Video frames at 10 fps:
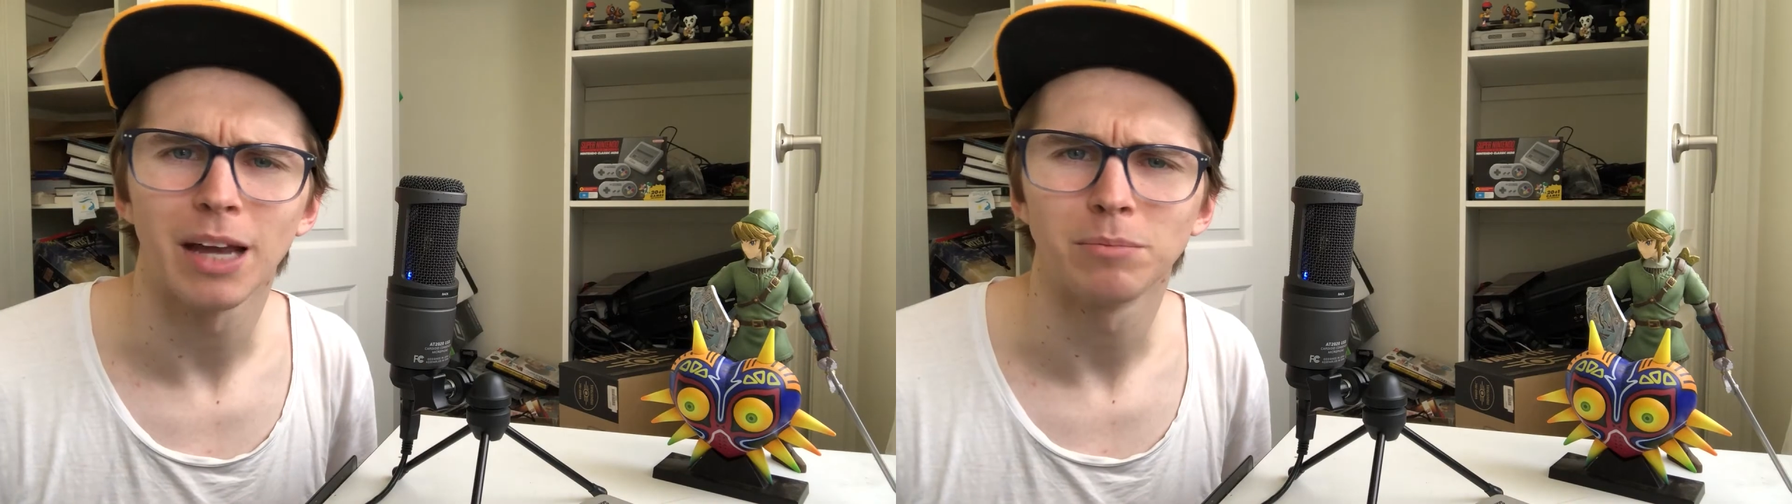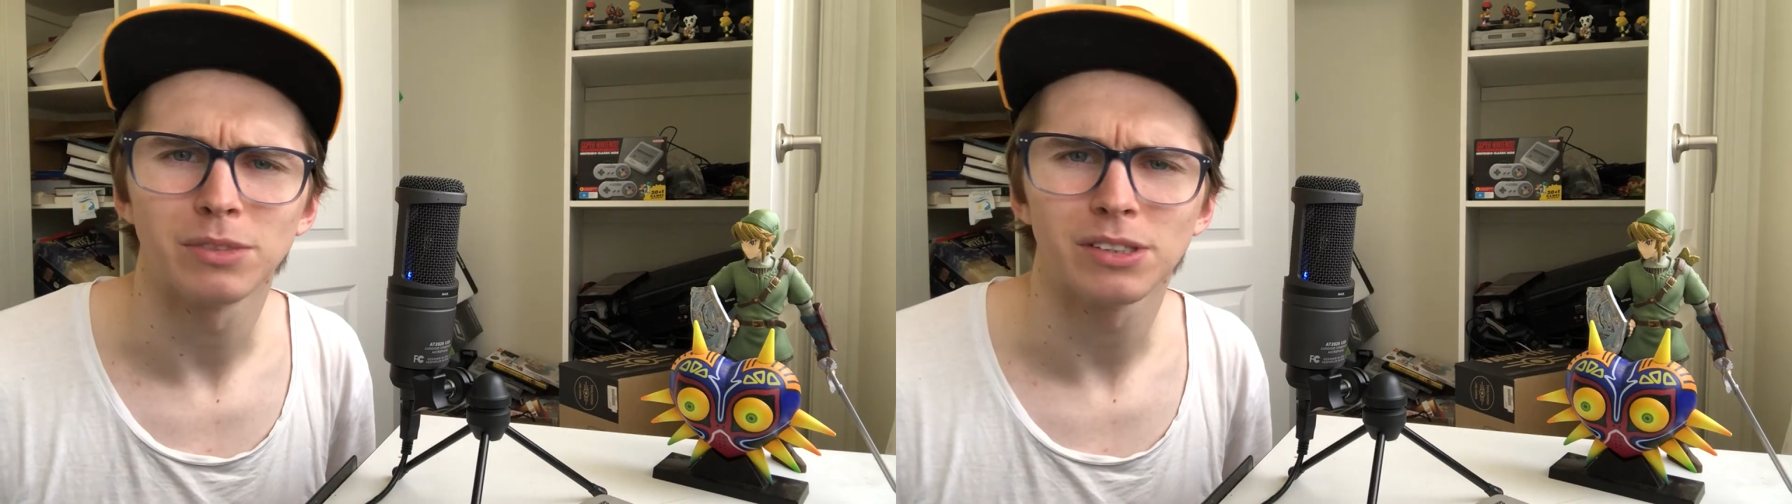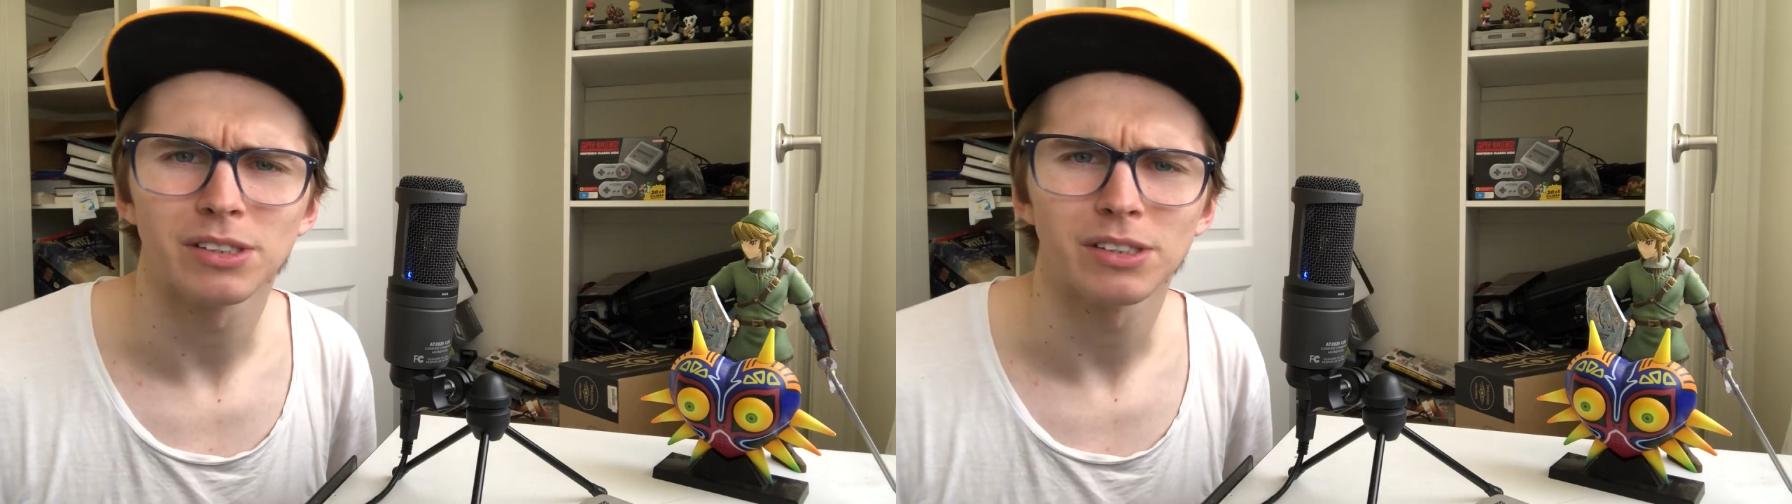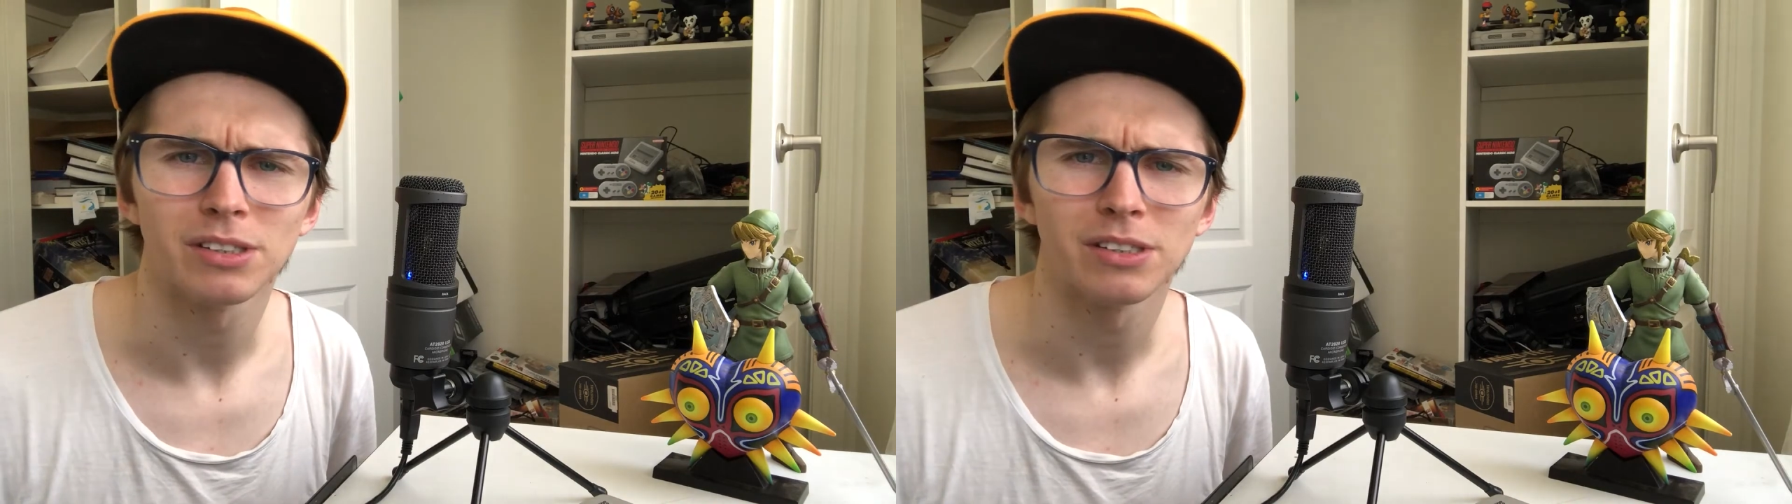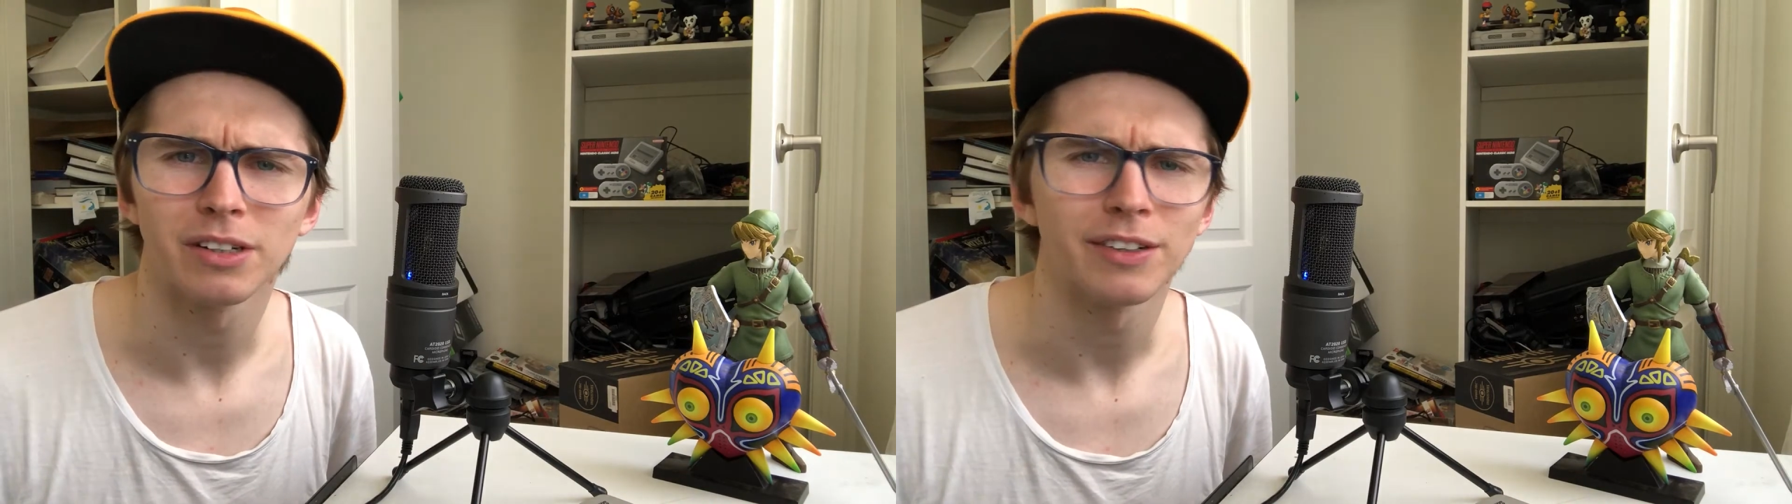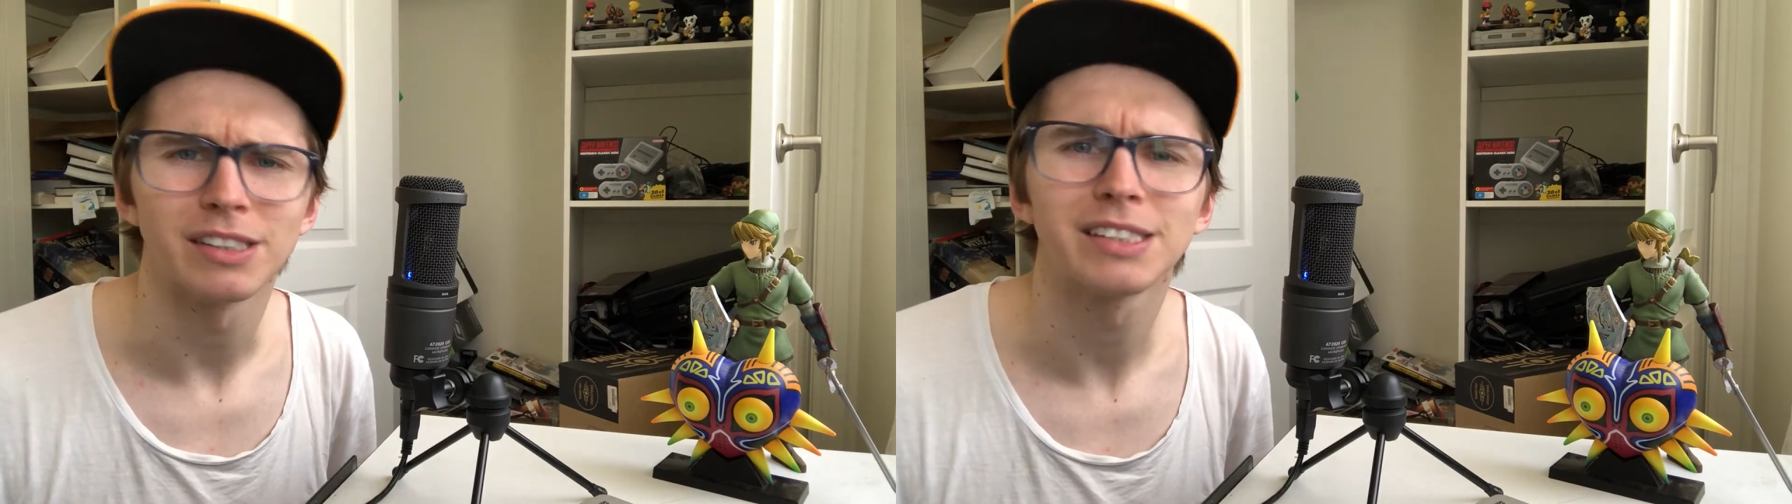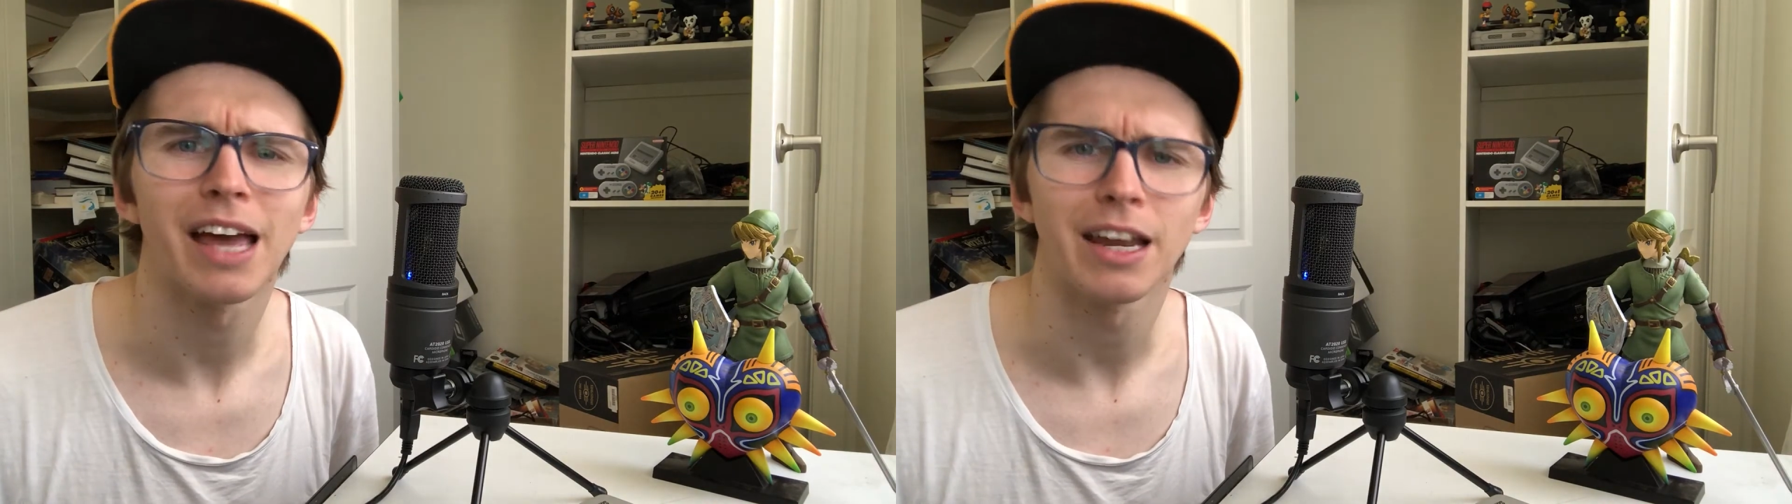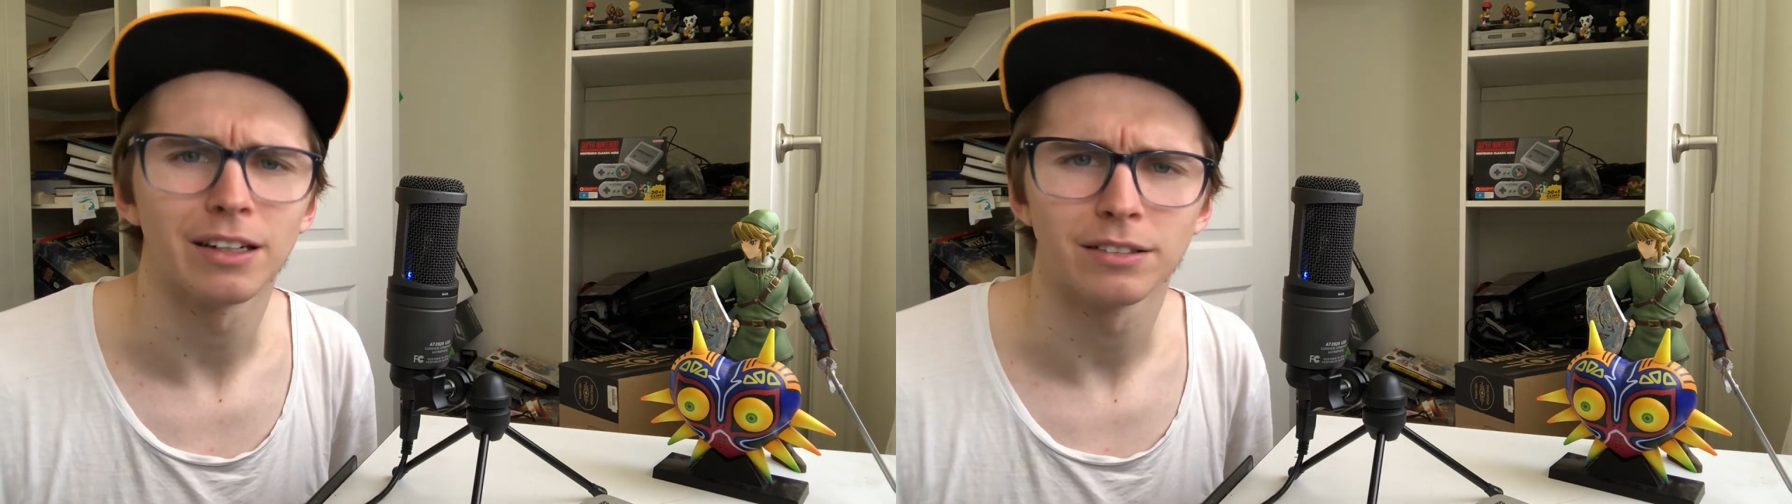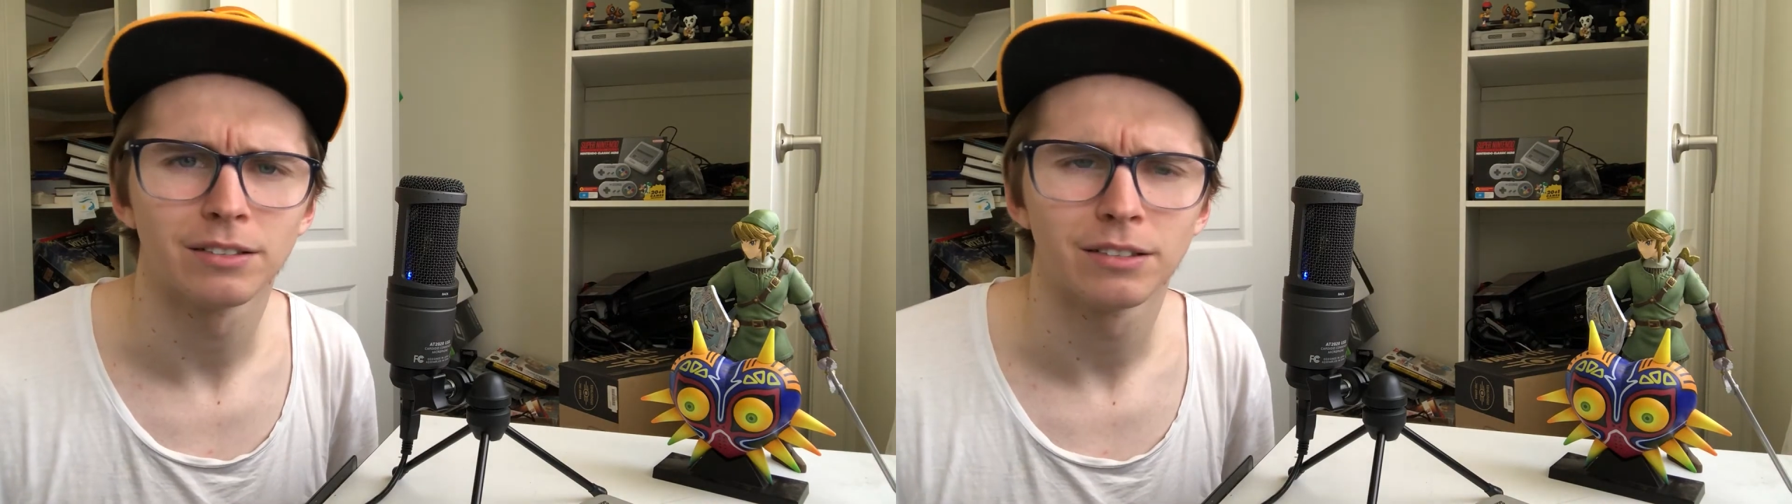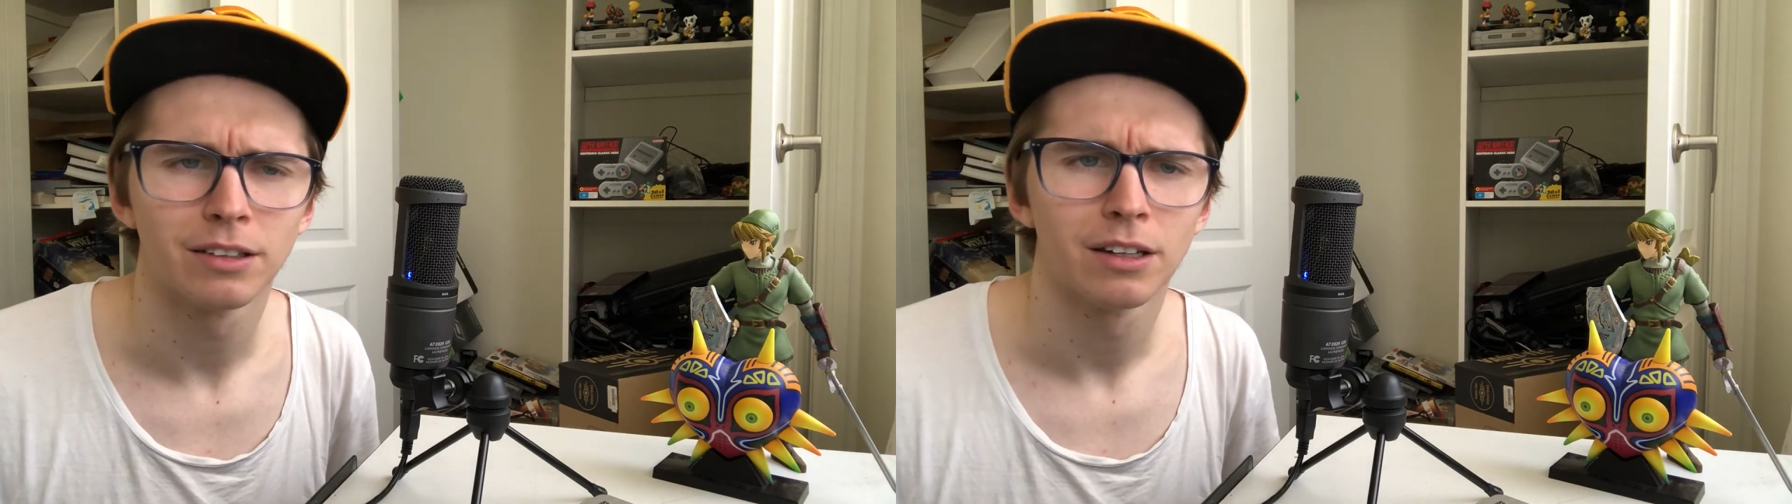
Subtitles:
games are insane.